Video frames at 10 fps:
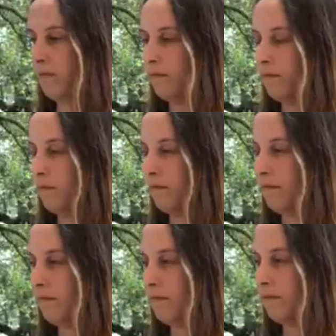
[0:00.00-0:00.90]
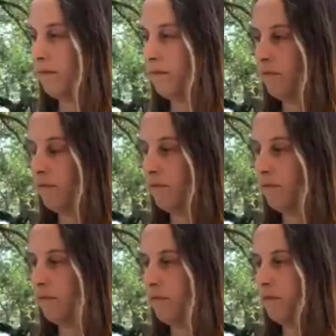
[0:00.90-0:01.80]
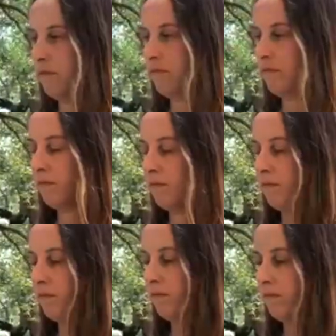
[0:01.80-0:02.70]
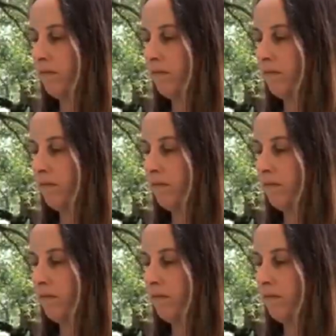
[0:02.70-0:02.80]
[no speech]